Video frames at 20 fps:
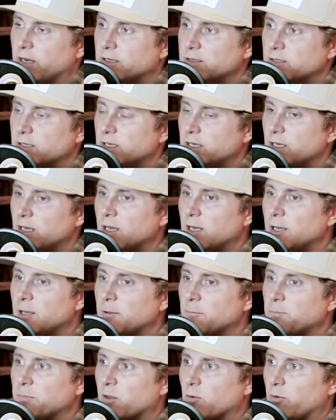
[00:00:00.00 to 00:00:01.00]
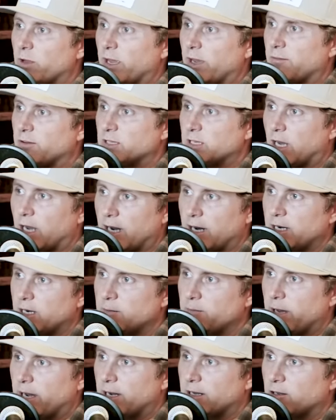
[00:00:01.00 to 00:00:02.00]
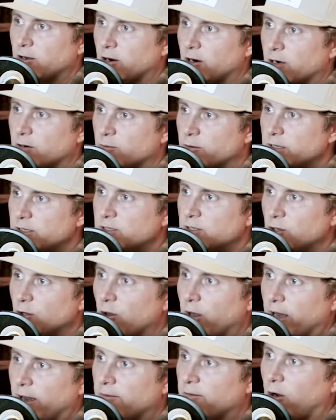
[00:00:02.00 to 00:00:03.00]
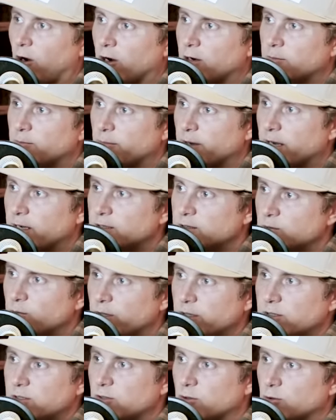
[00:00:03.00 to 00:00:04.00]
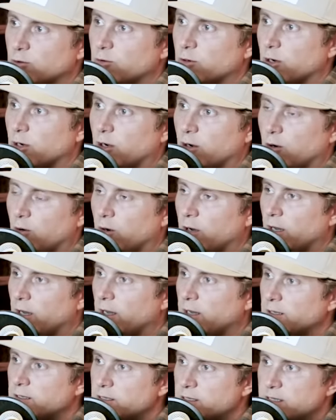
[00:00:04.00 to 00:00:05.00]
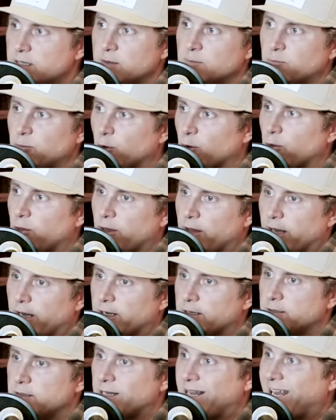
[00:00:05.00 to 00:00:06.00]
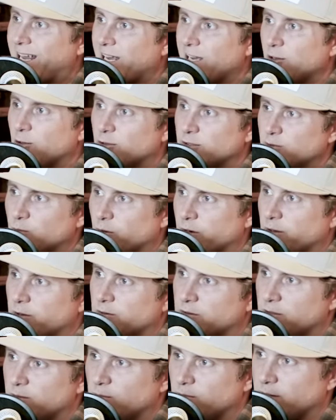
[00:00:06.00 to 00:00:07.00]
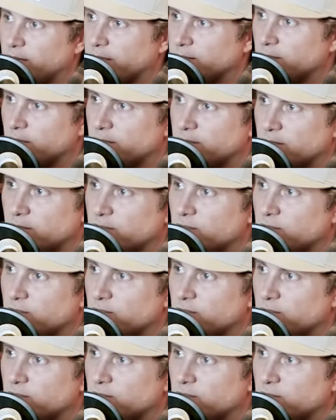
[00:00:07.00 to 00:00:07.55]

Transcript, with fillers: fancy. We have a tiny backyard. We still have garden beds. We still yeah. grow simple things. Kale is one of those things that's